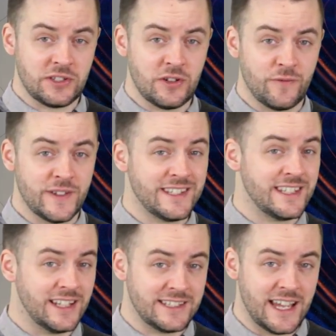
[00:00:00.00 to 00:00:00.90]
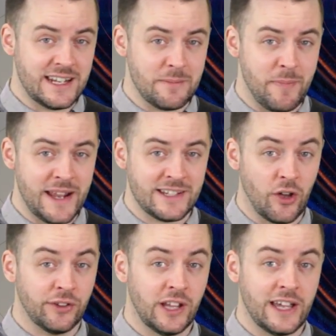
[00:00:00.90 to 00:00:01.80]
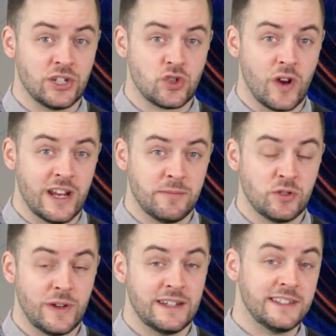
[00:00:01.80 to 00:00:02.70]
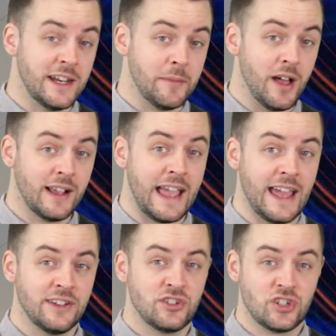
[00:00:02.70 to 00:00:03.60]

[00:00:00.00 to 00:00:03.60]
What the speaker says: to facilitate better online trade between Denmark and